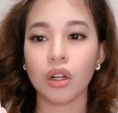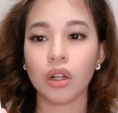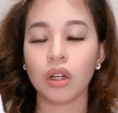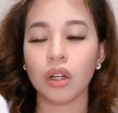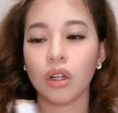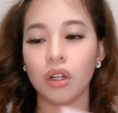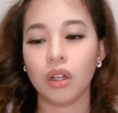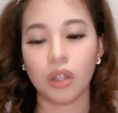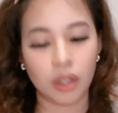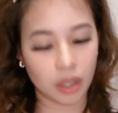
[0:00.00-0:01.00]

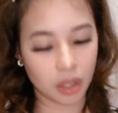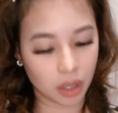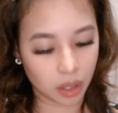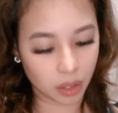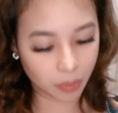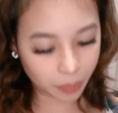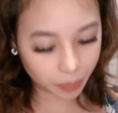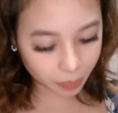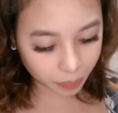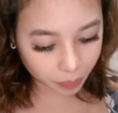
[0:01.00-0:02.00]

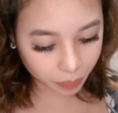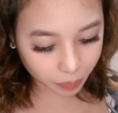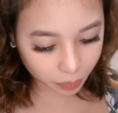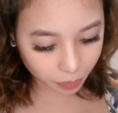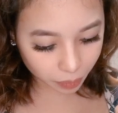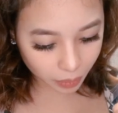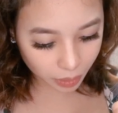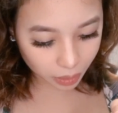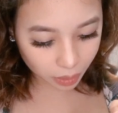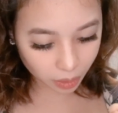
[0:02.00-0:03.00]

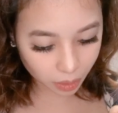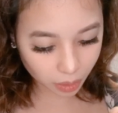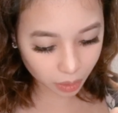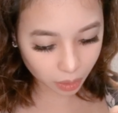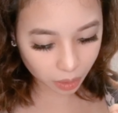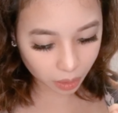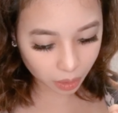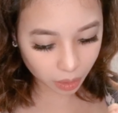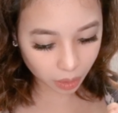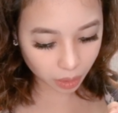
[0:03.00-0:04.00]

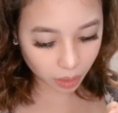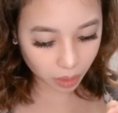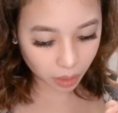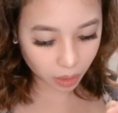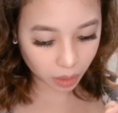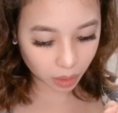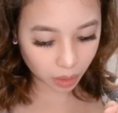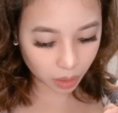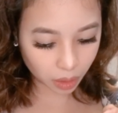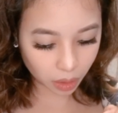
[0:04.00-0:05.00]

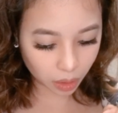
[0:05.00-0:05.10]
(no one is talking)